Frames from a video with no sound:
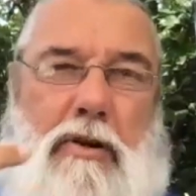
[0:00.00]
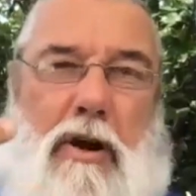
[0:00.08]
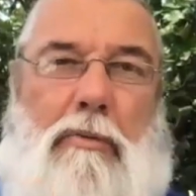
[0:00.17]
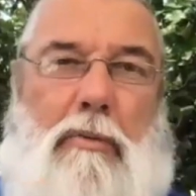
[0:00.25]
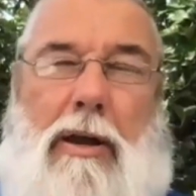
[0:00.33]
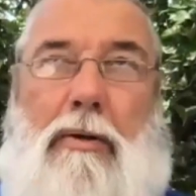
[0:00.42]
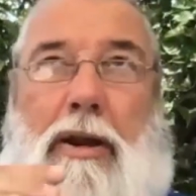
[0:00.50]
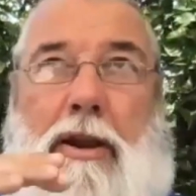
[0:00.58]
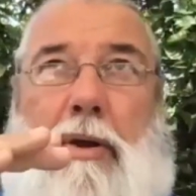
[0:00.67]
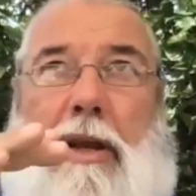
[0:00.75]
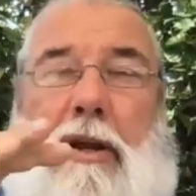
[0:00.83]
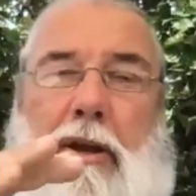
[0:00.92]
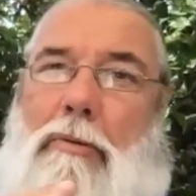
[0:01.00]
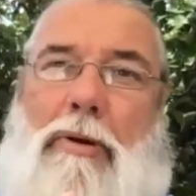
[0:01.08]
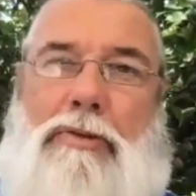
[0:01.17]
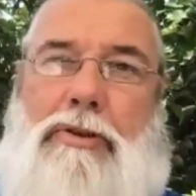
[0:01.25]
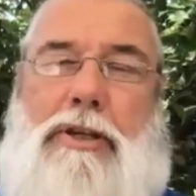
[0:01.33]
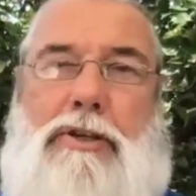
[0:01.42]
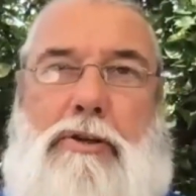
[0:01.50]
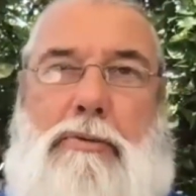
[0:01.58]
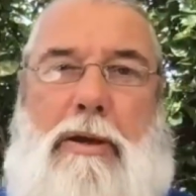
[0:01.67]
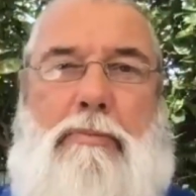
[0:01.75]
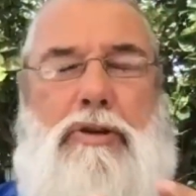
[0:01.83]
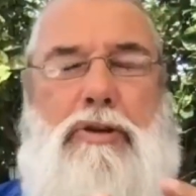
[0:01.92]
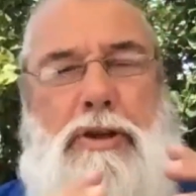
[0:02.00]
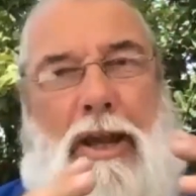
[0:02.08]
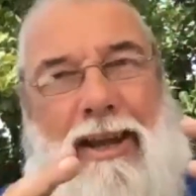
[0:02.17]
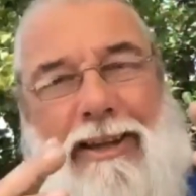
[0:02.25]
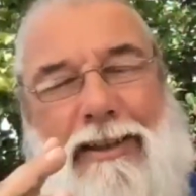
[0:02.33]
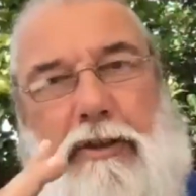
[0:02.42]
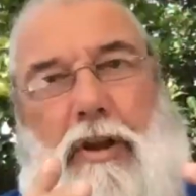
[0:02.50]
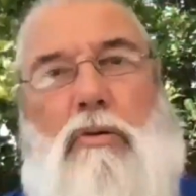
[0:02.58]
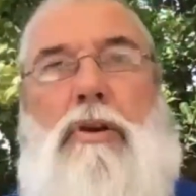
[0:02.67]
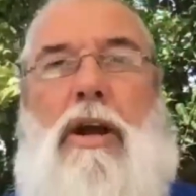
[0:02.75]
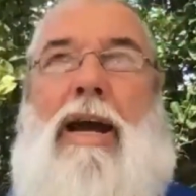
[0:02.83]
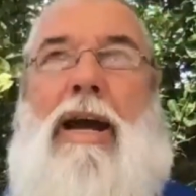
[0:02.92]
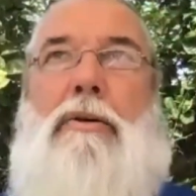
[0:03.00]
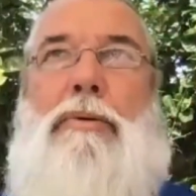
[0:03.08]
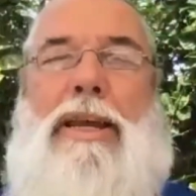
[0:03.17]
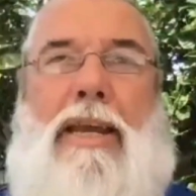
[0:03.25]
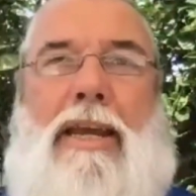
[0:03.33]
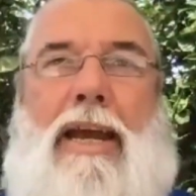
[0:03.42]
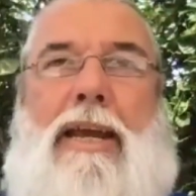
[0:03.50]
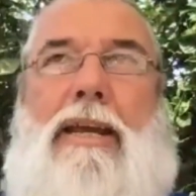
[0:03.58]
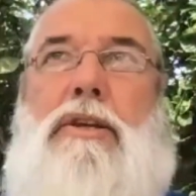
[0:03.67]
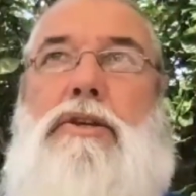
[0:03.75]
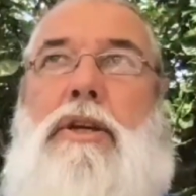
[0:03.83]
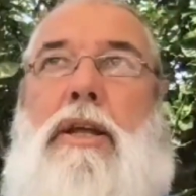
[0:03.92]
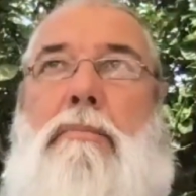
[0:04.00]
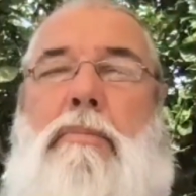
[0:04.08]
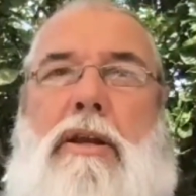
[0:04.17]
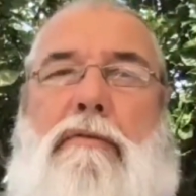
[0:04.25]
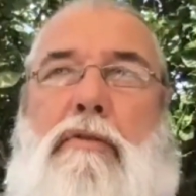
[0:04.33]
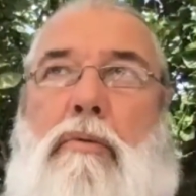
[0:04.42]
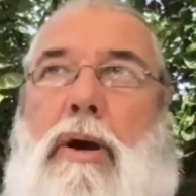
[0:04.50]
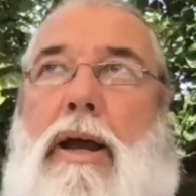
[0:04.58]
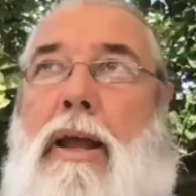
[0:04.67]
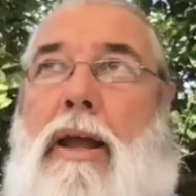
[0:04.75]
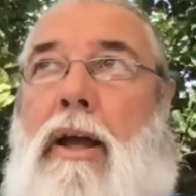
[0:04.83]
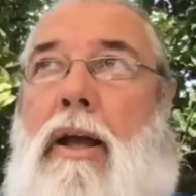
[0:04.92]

right way. I know we're going to come on to this because people just don't know how to engage in a meaningful way.